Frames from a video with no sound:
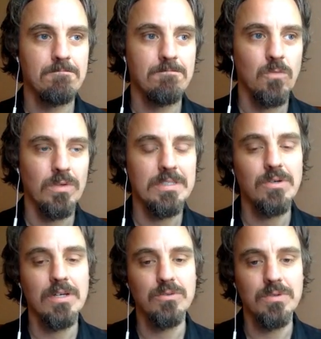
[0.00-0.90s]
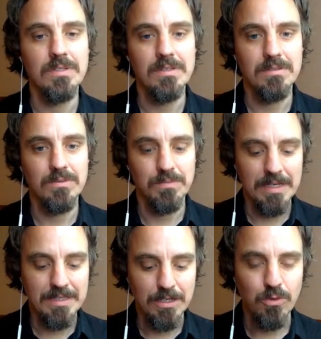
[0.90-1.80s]
what he's trying to
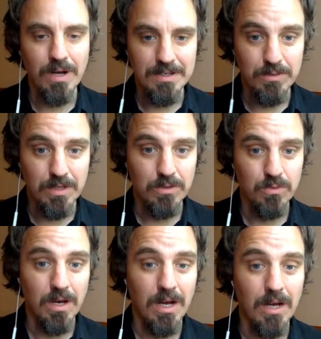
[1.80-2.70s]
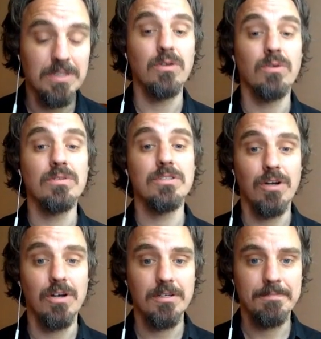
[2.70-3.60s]
make the inquiry, like how did it all
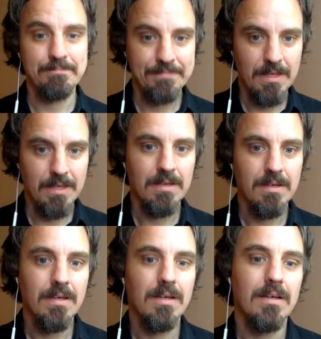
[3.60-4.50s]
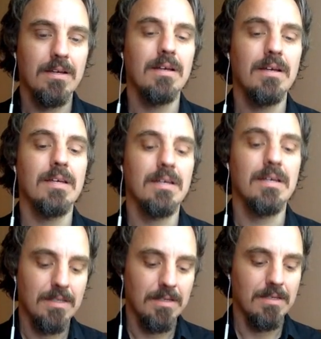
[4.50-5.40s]
start, and then
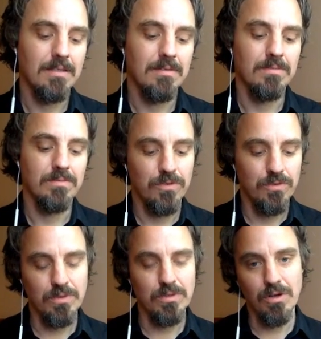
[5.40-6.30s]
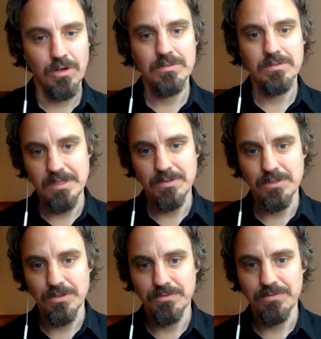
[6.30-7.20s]
he, through a long series of